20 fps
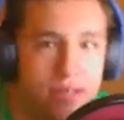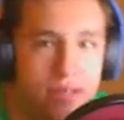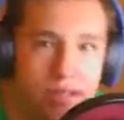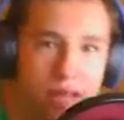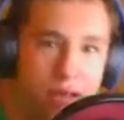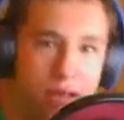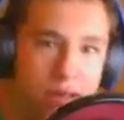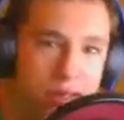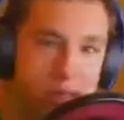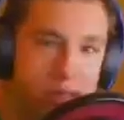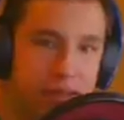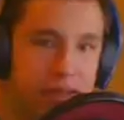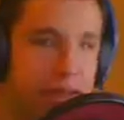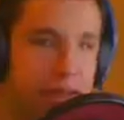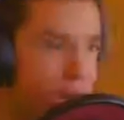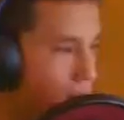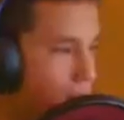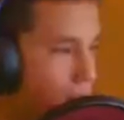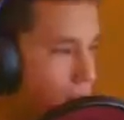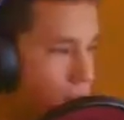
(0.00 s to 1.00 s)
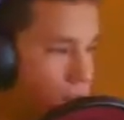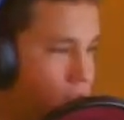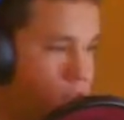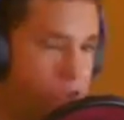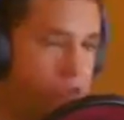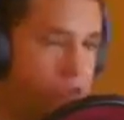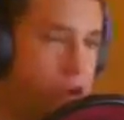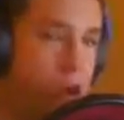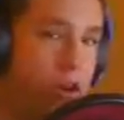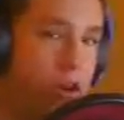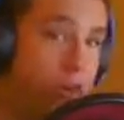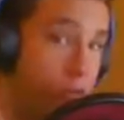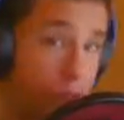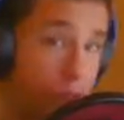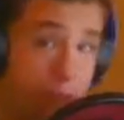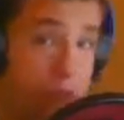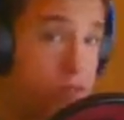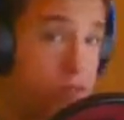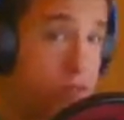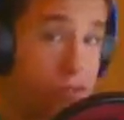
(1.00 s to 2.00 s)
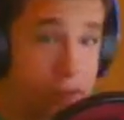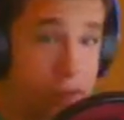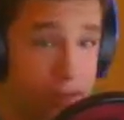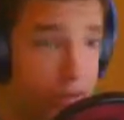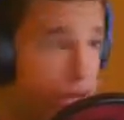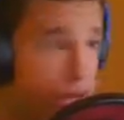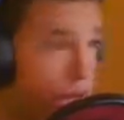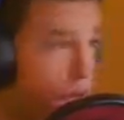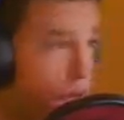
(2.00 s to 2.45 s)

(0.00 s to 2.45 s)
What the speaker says: since I actually sat down and just talked directly to you